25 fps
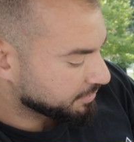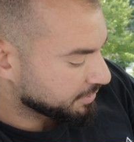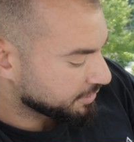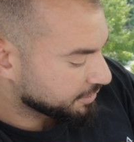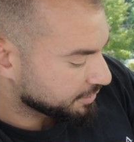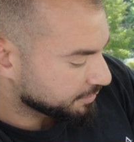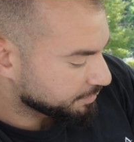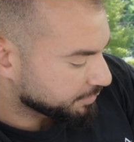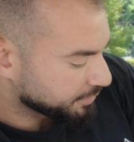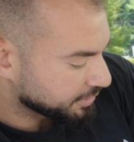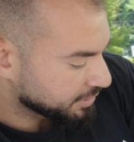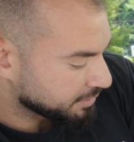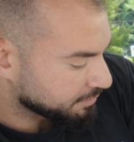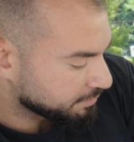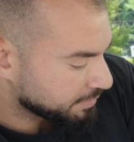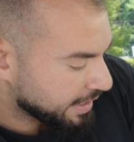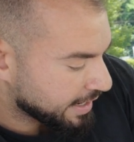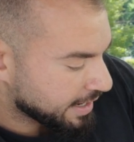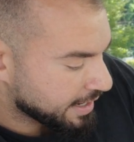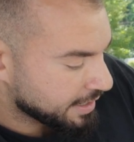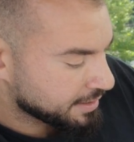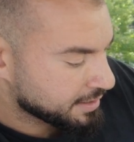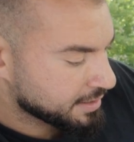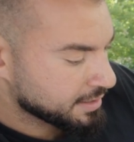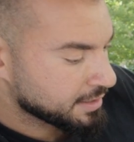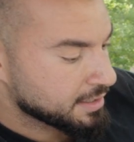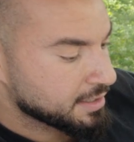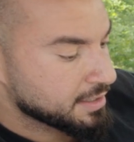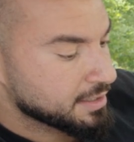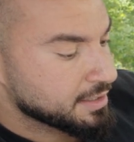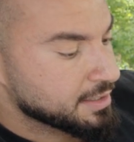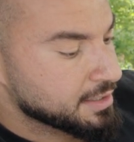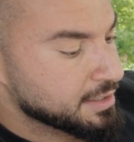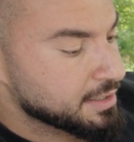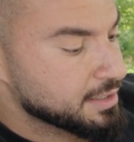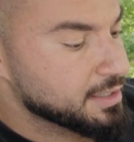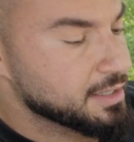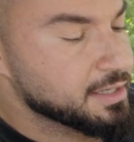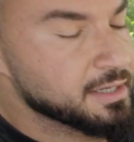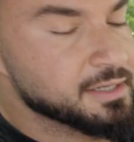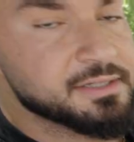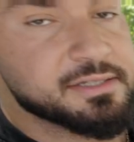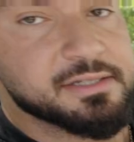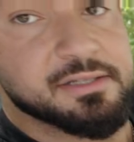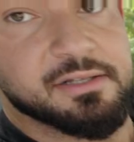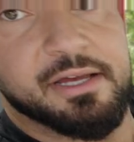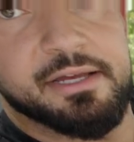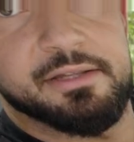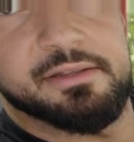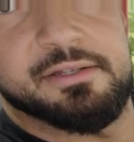here, put it back, and
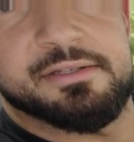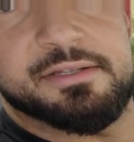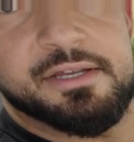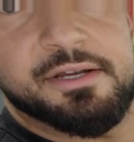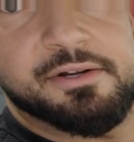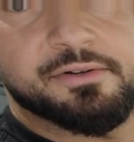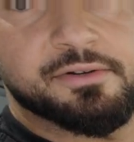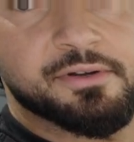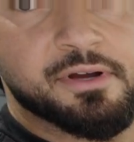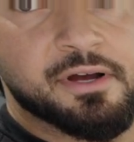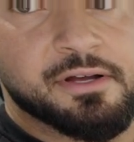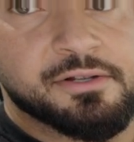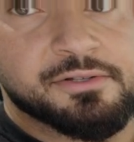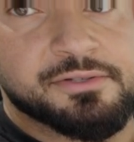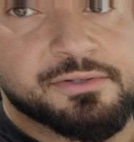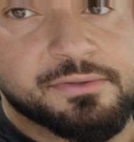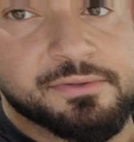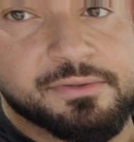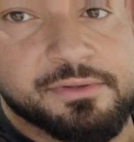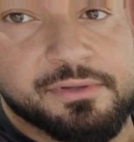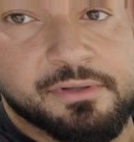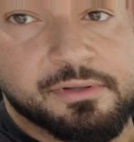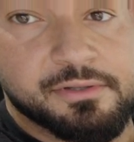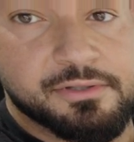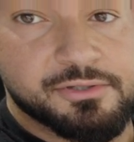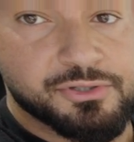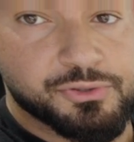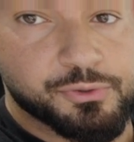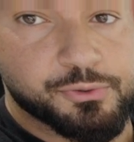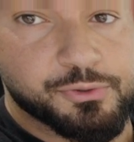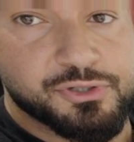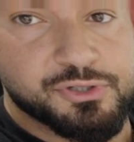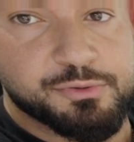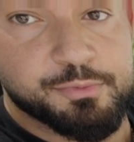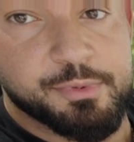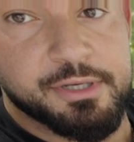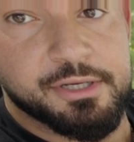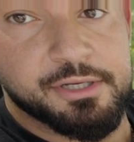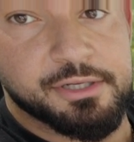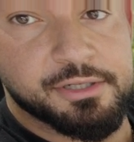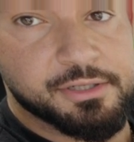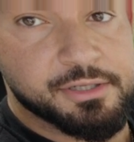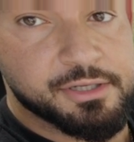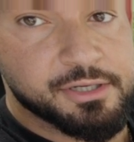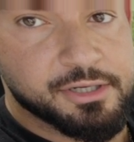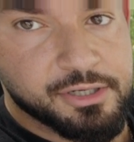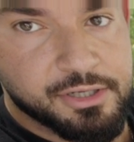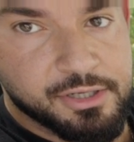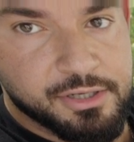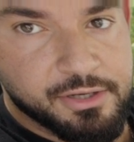slide the center console storage bin
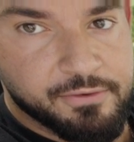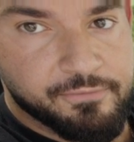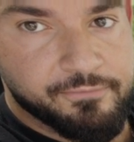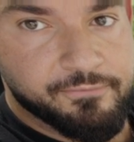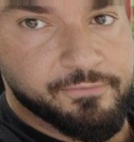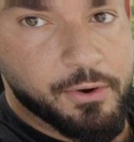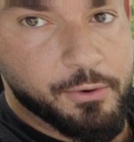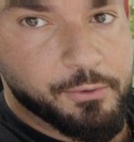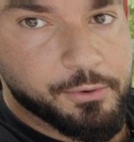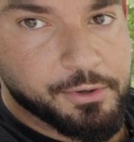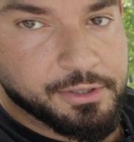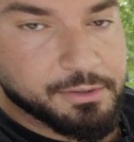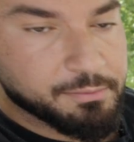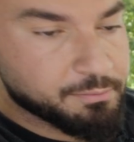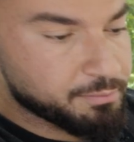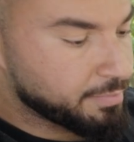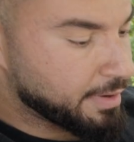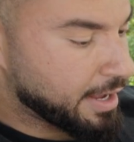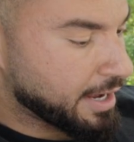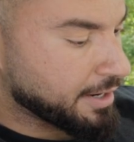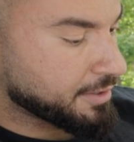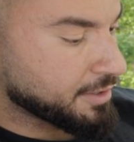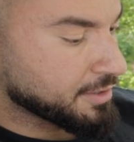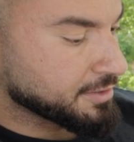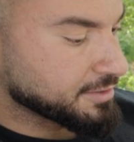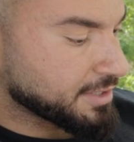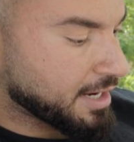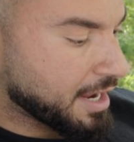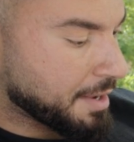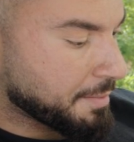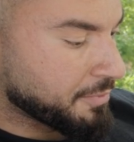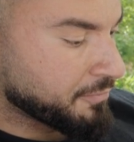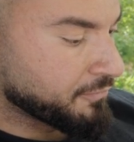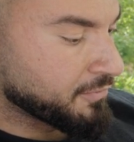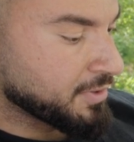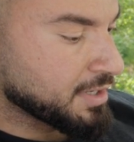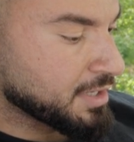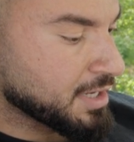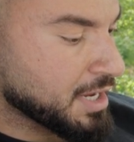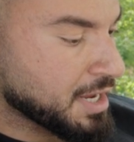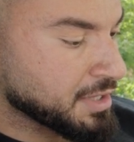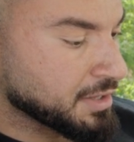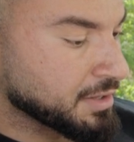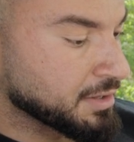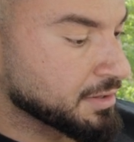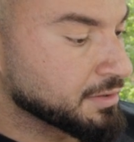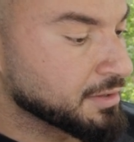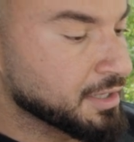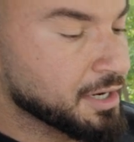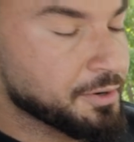forward, back on top of it,
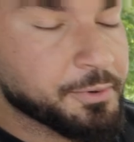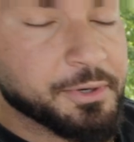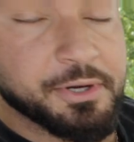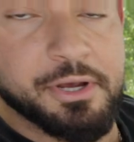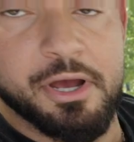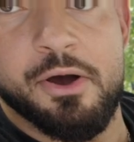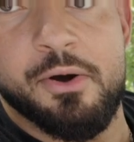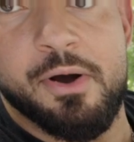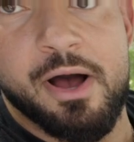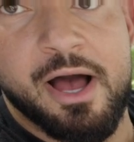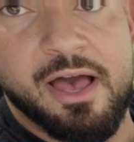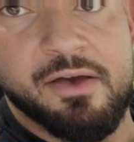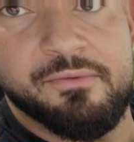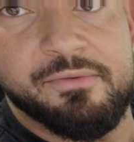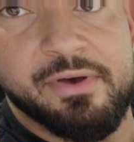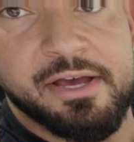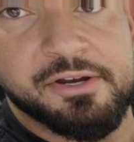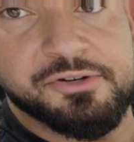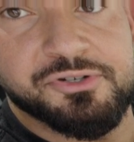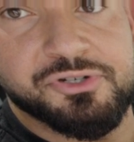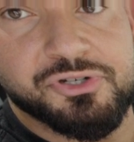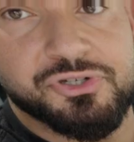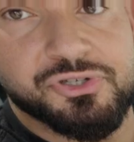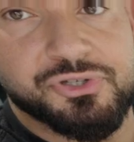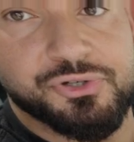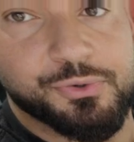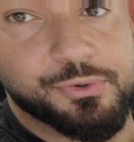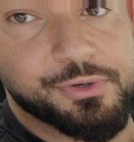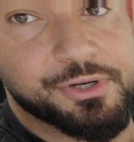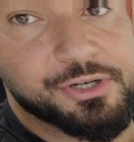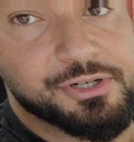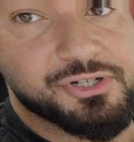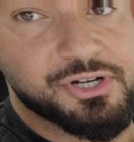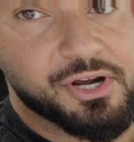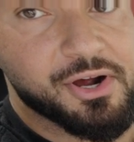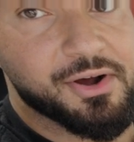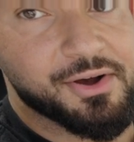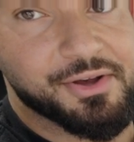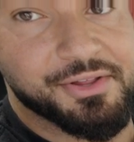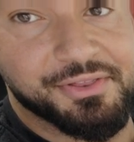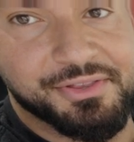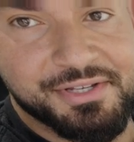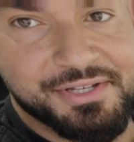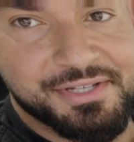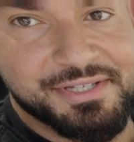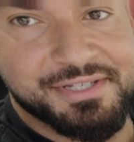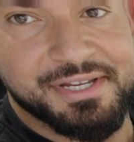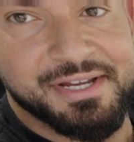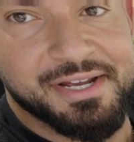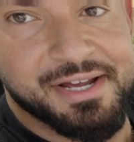and there we go. I have extra storage on
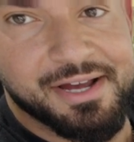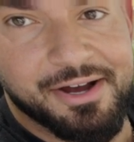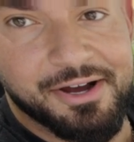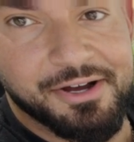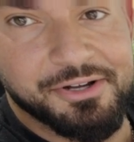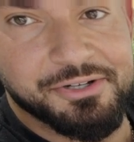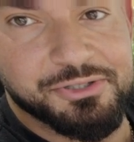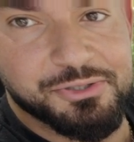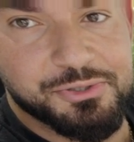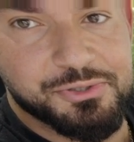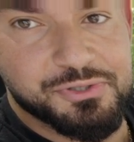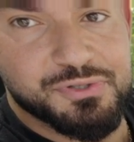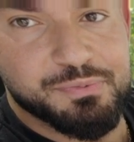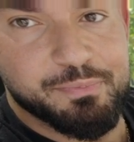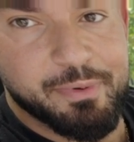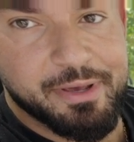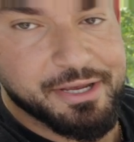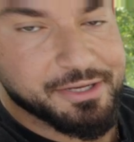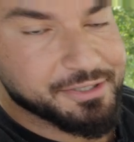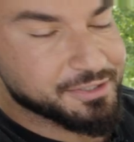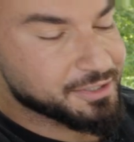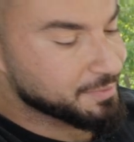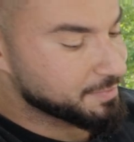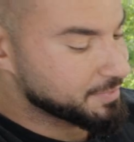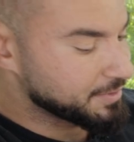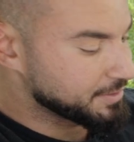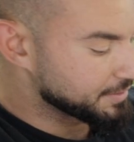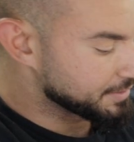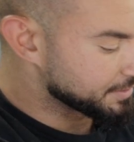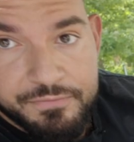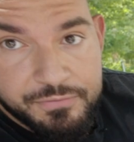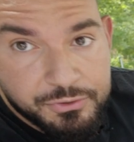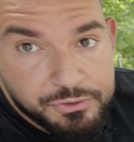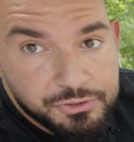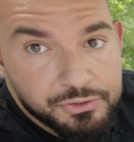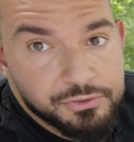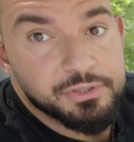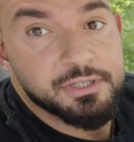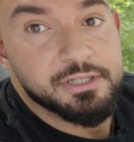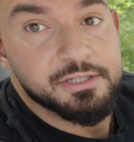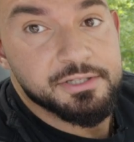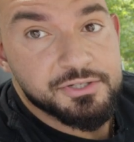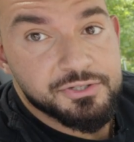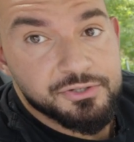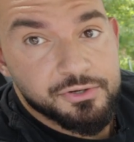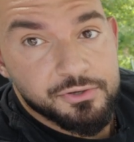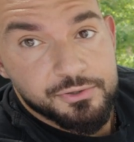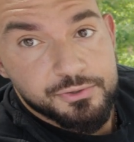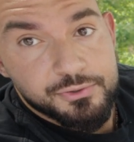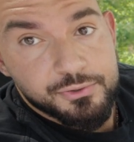this unused space up here. If you do need to
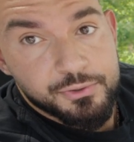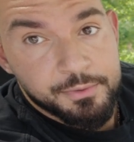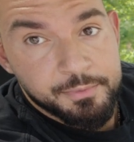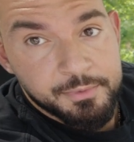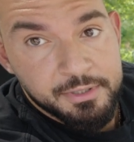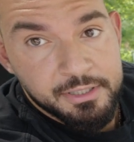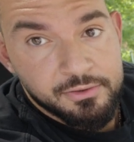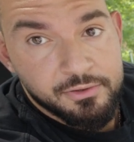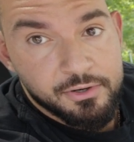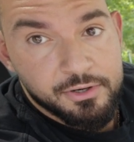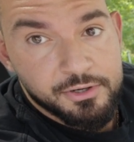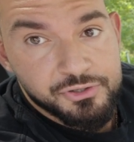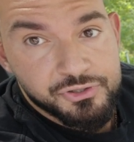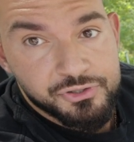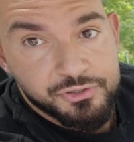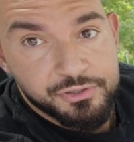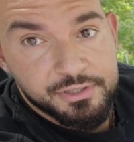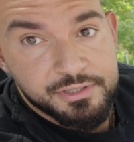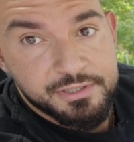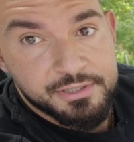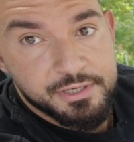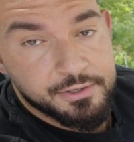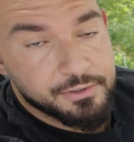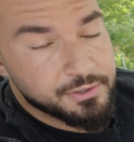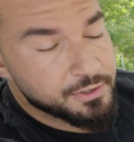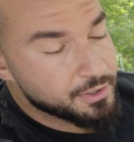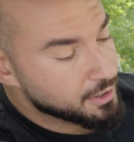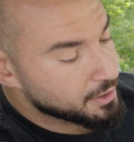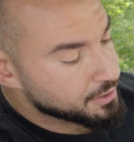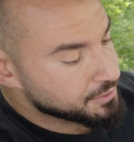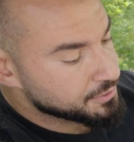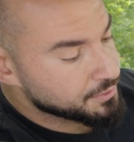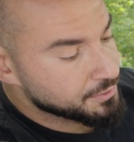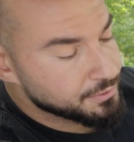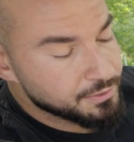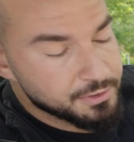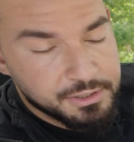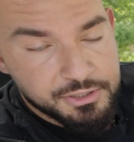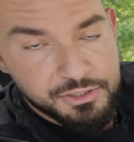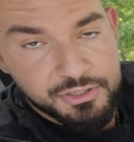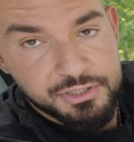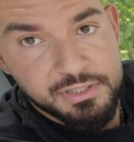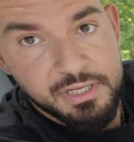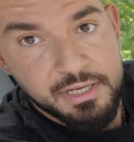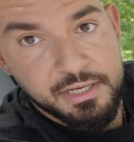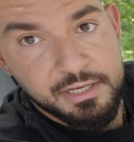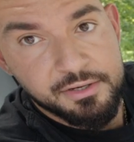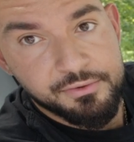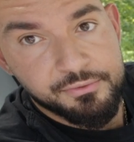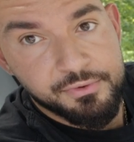store something larger in the center console, you can just
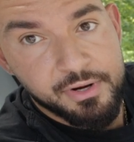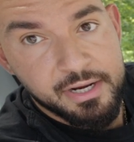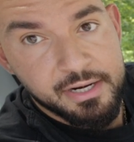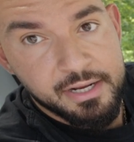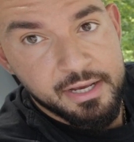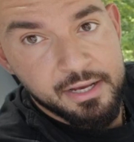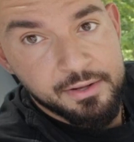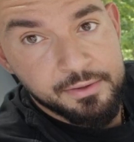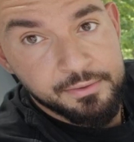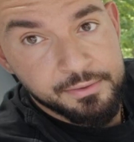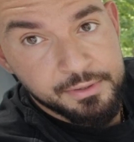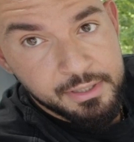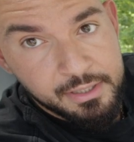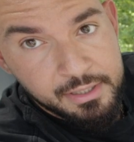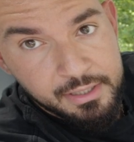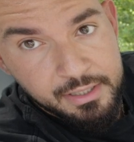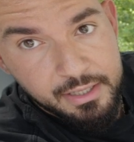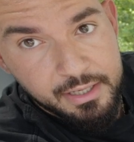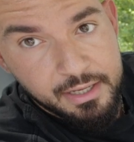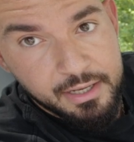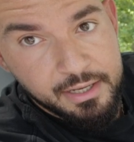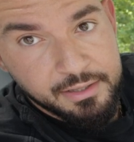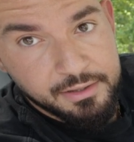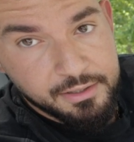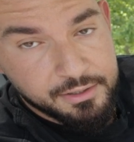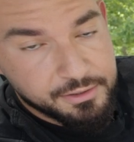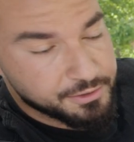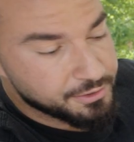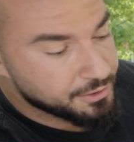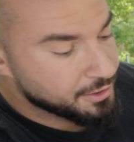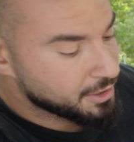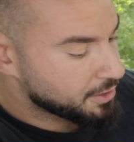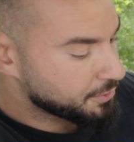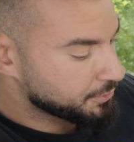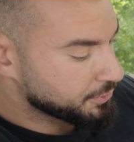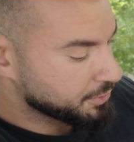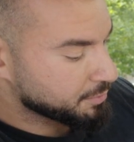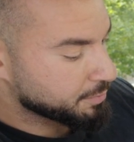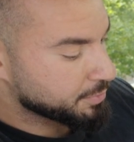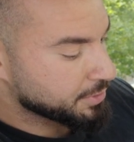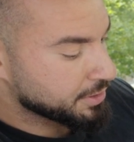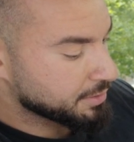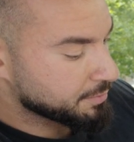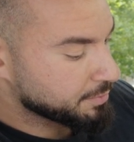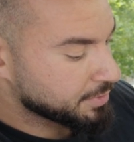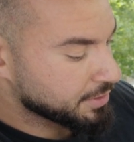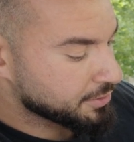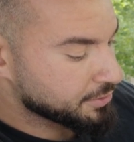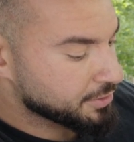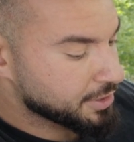take it right out, and there you go. You can put
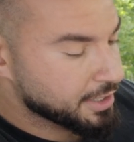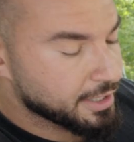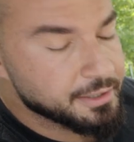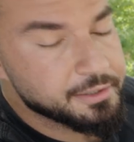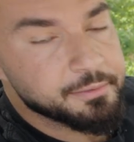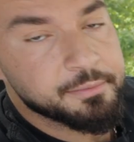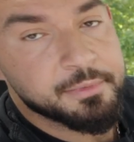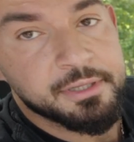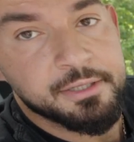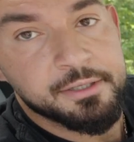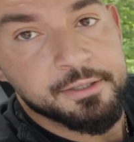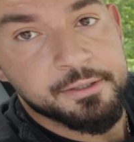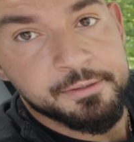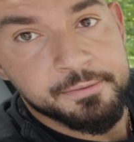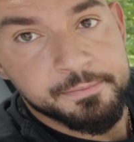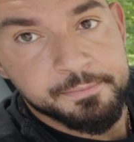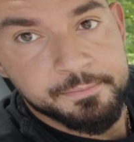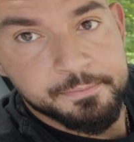a bigger item in there.